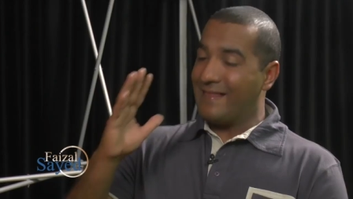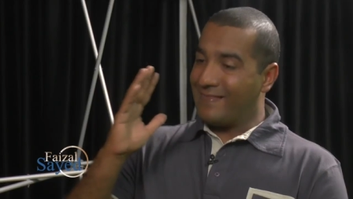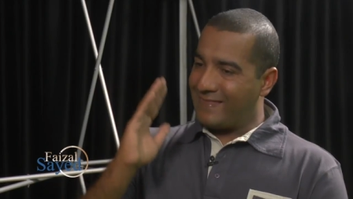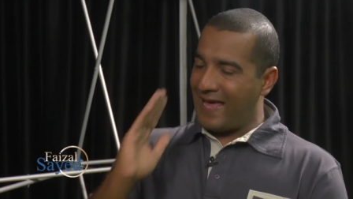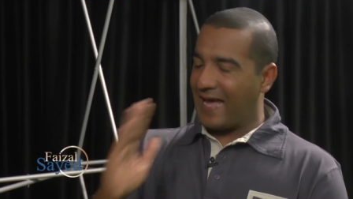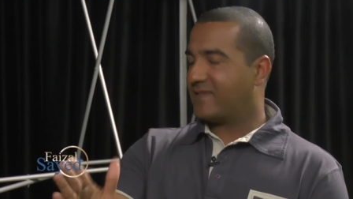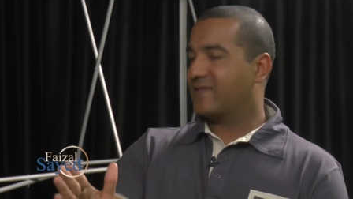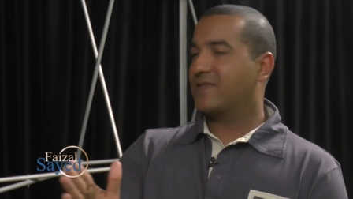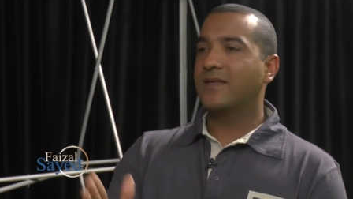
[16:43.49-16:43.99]

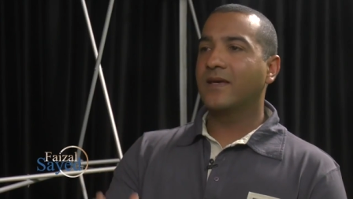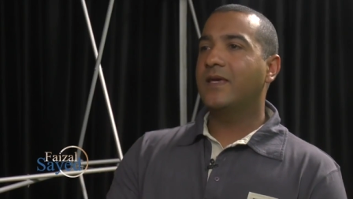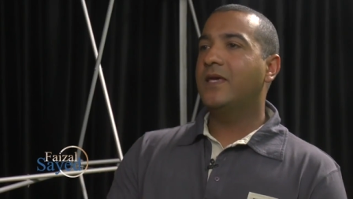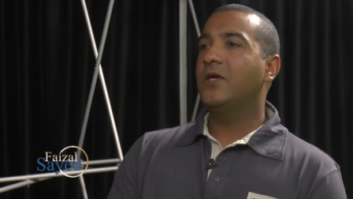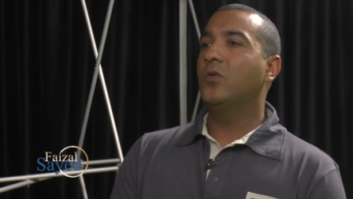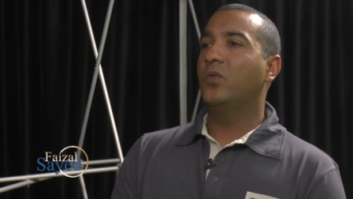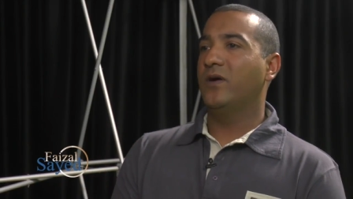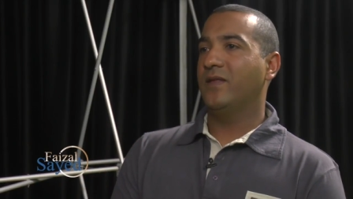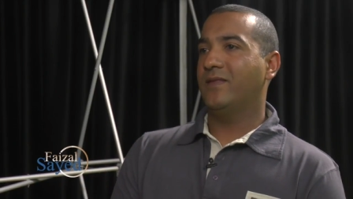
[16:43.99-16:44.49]
That's the
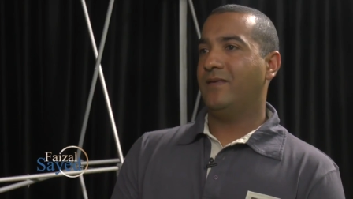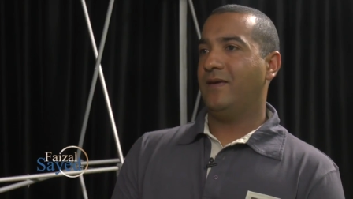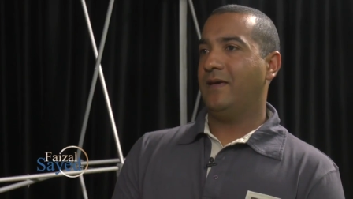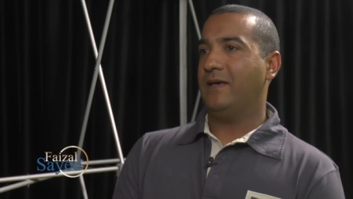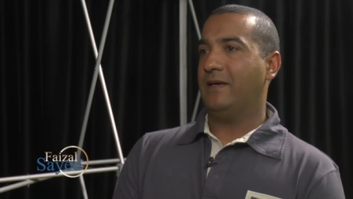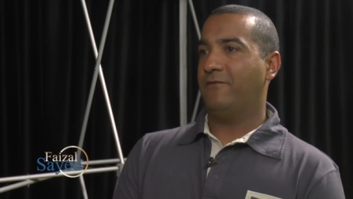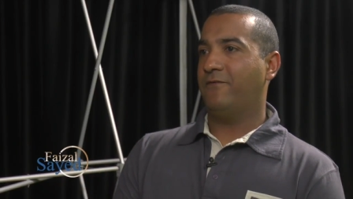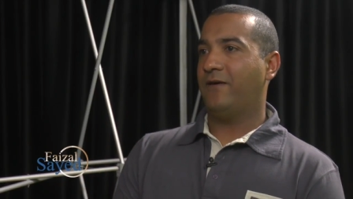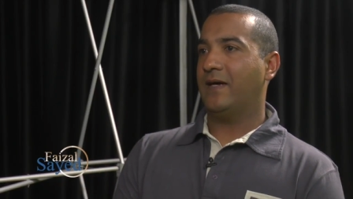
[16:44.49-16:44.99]
key word
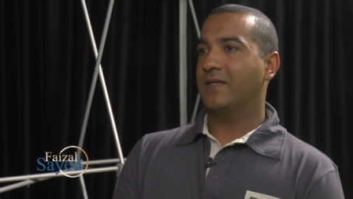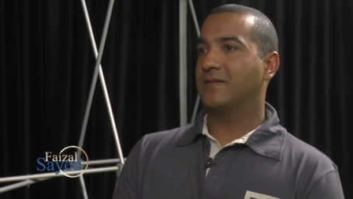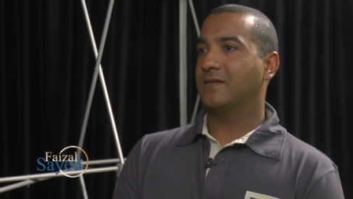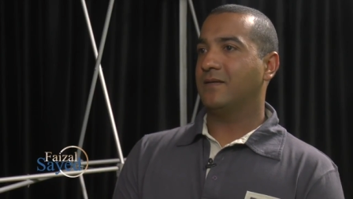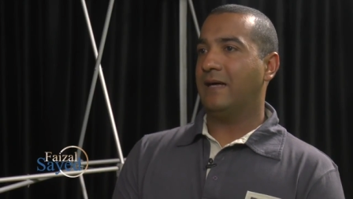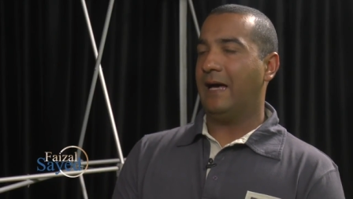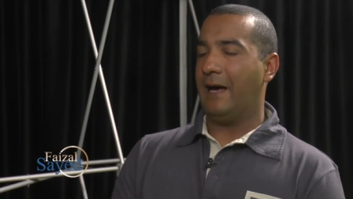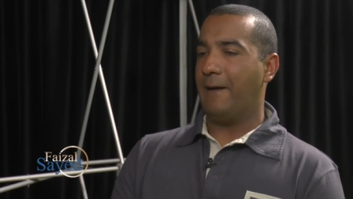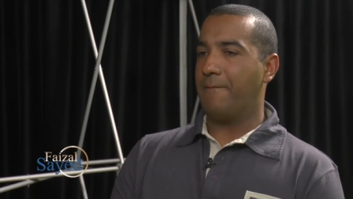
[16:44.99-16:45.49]
there,
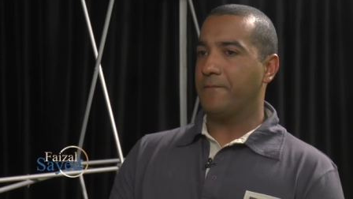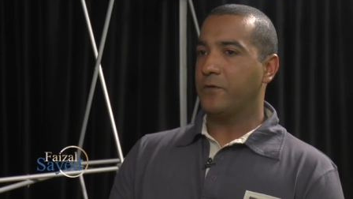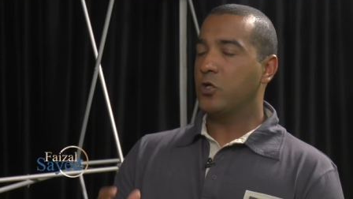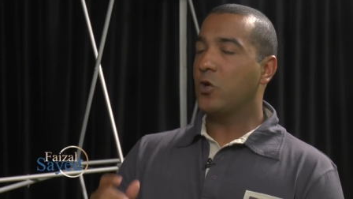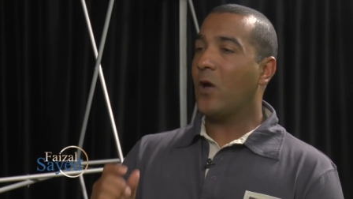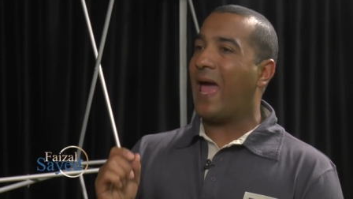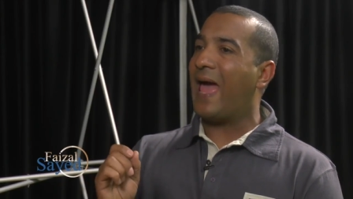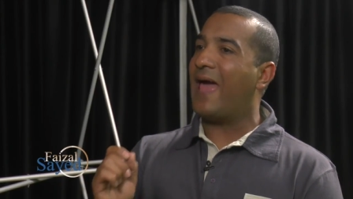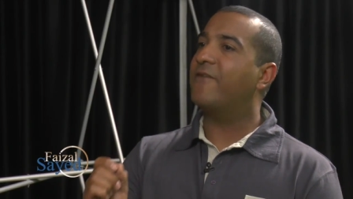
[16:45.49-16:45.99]
Faizal.
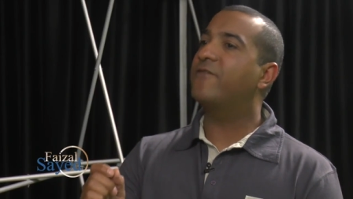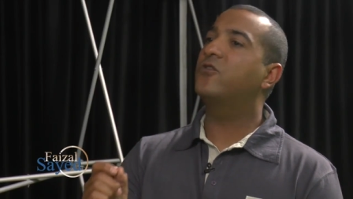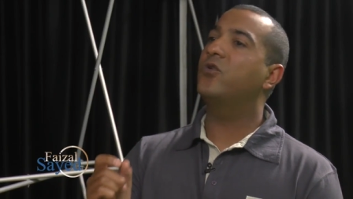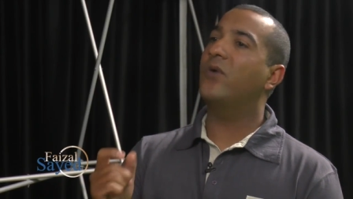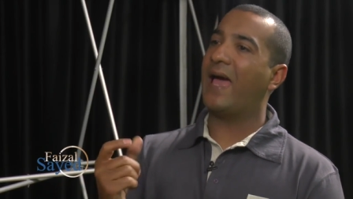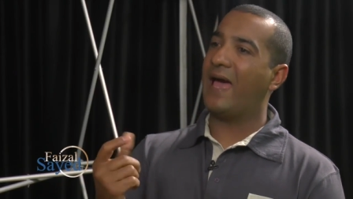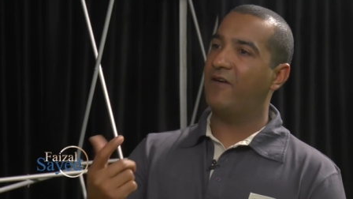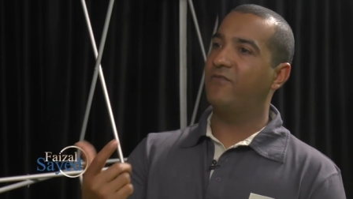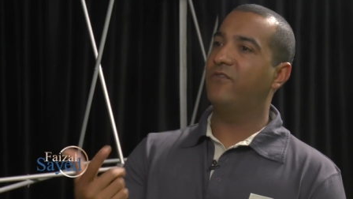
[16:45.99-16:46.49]
You have to
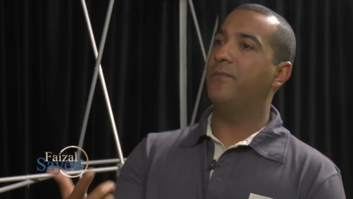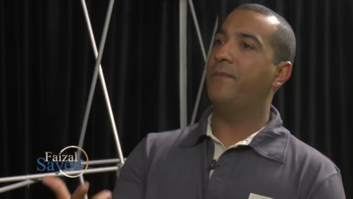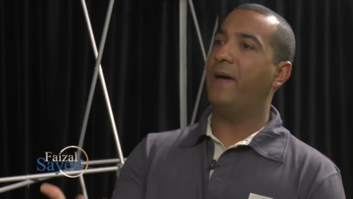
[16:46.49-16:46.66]
have a